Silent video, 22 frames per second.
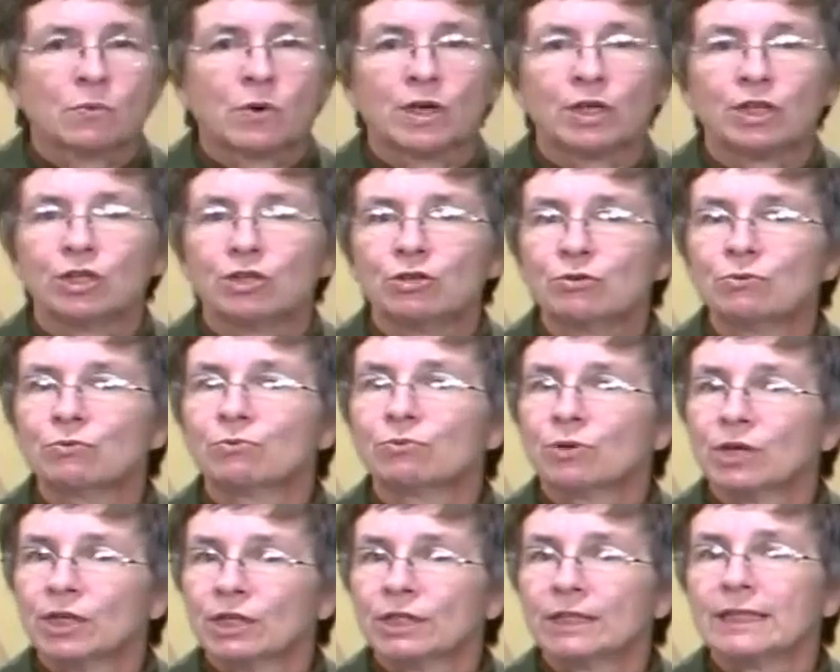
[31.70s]
when you
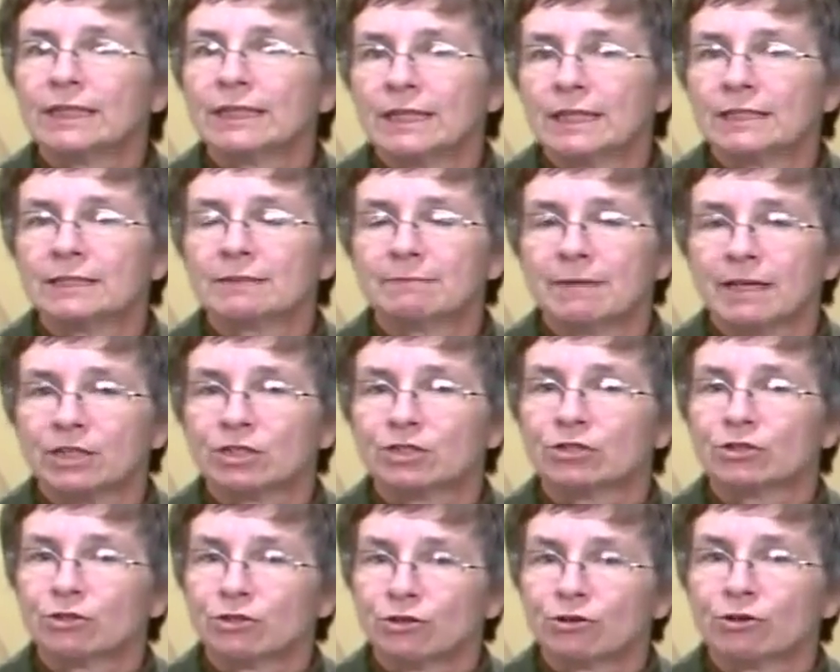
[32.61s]
really need to make
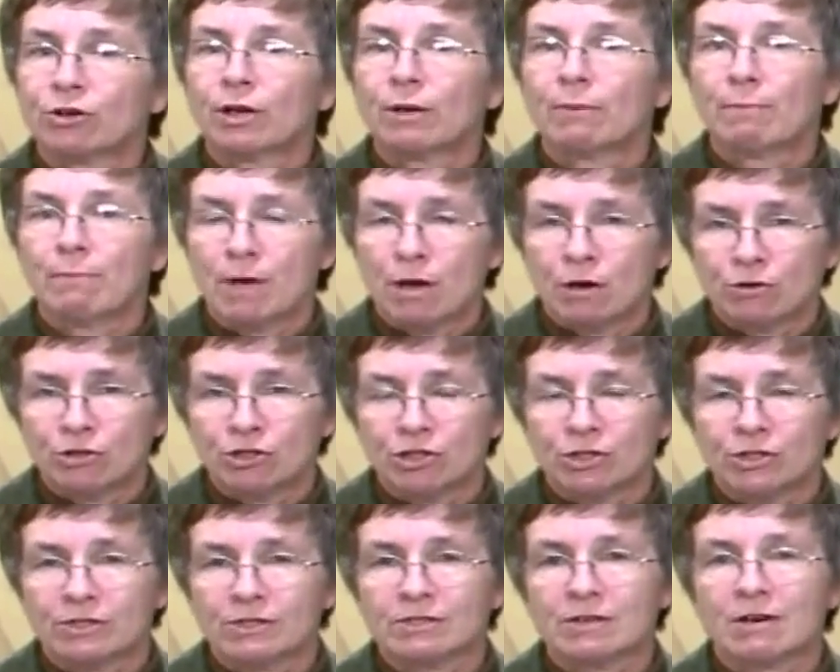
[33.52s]
sure your
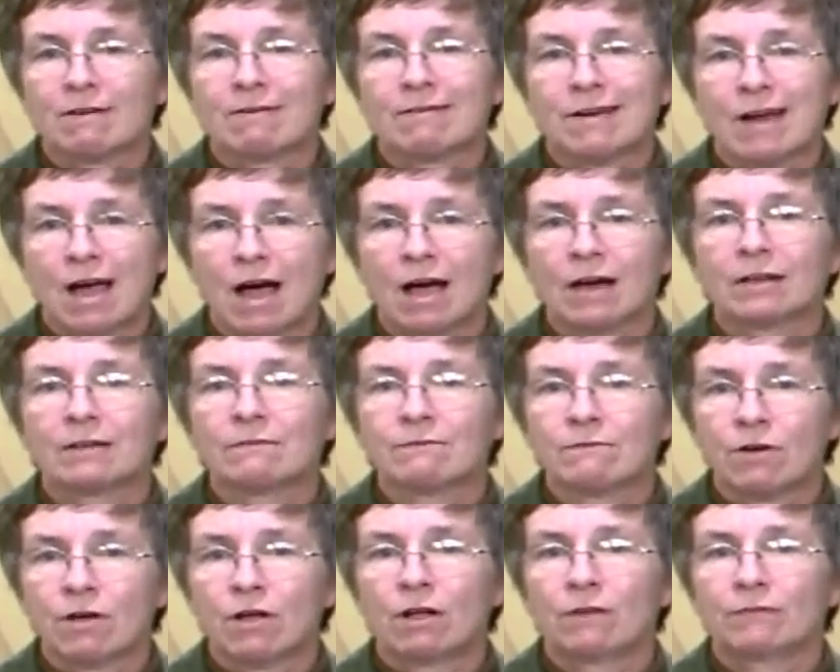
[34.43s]
emotions are not
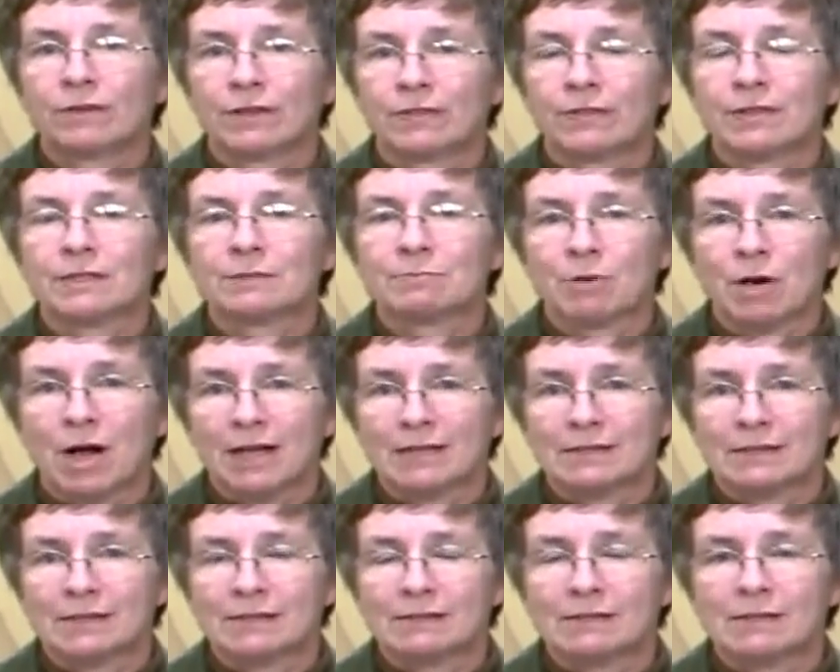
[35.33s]
involved in this
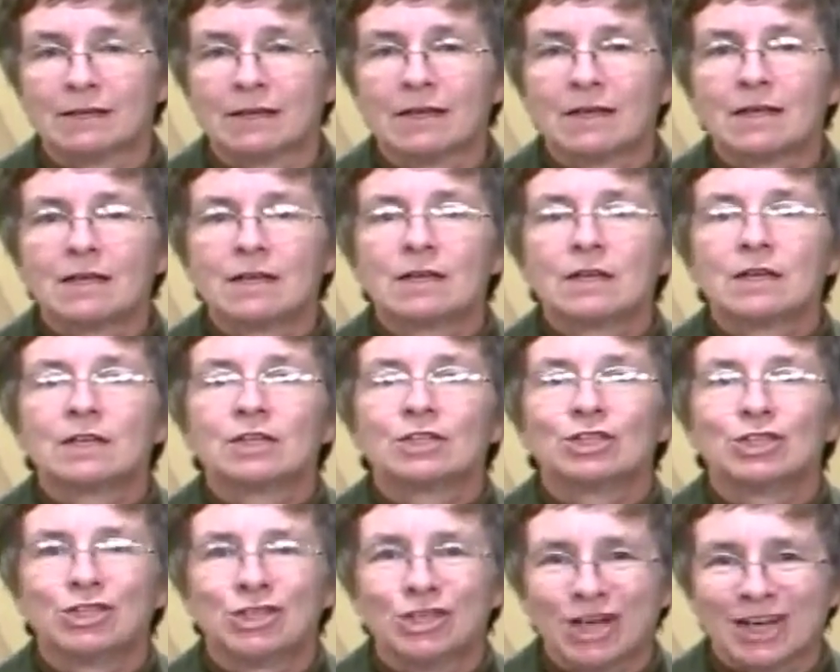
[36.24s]
process.
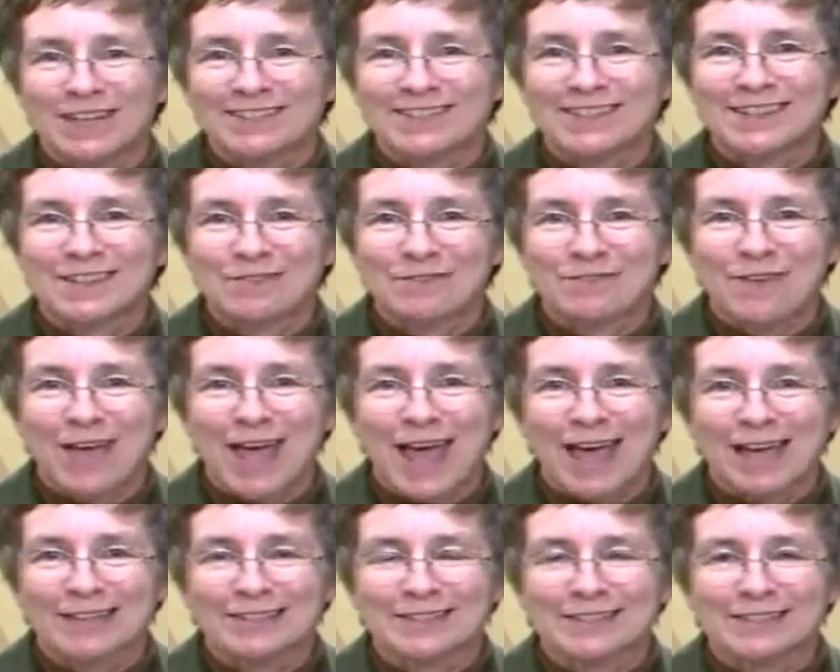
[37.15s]
Just the
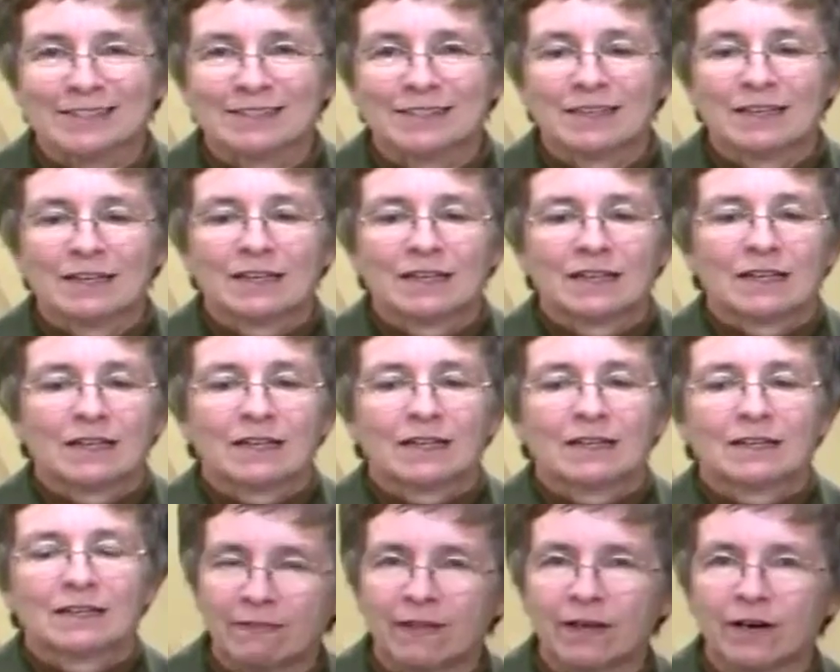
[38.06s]
facts
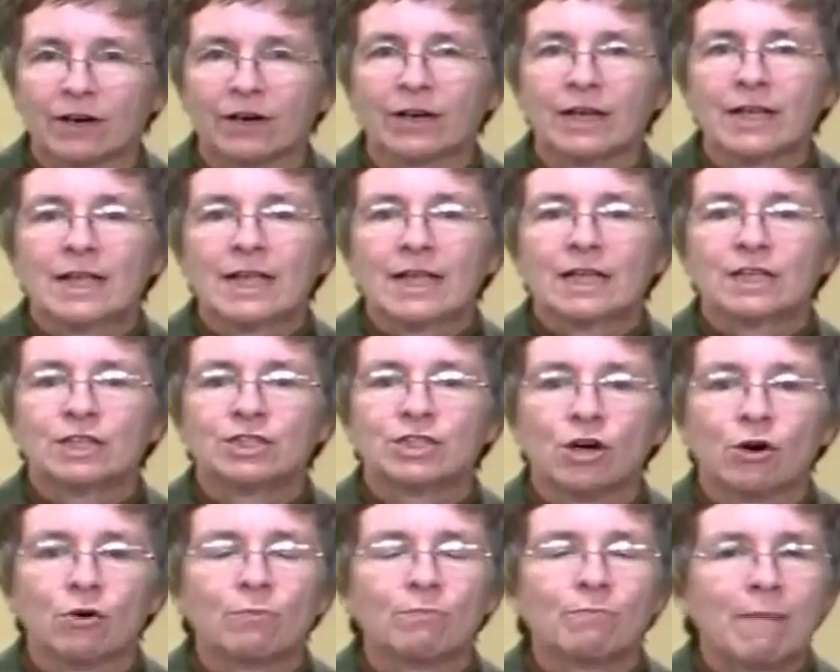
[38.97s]
in there.
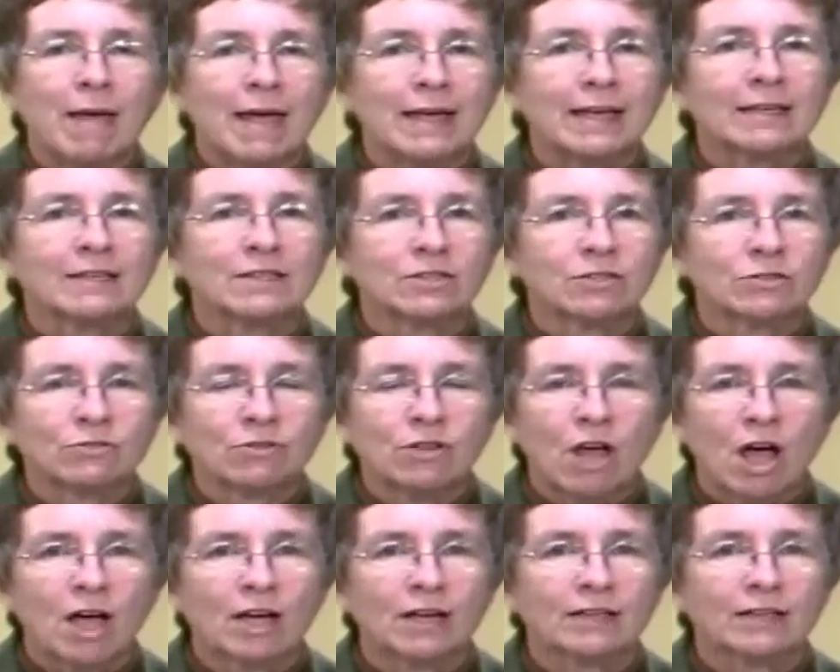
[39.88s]
Don't make it too
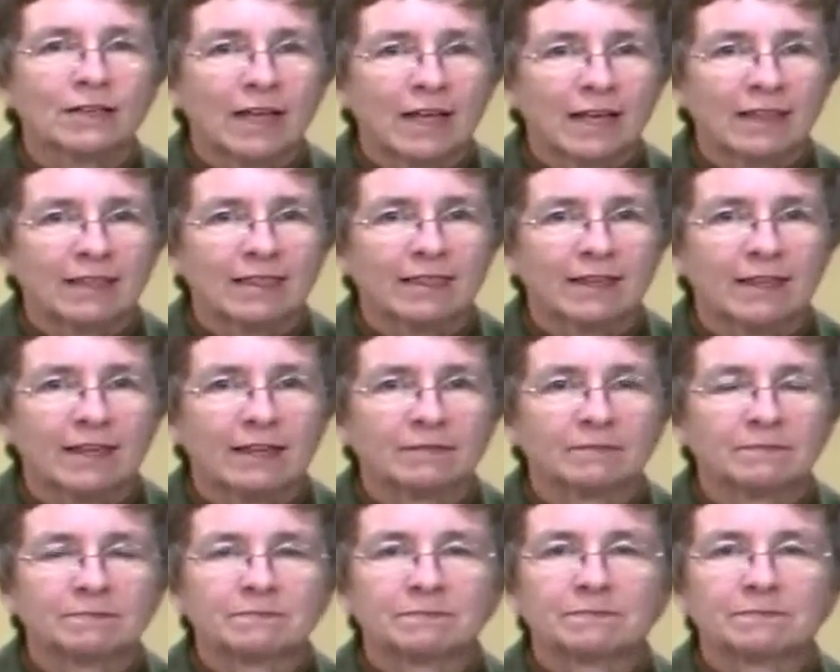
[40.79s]
long and lengthy.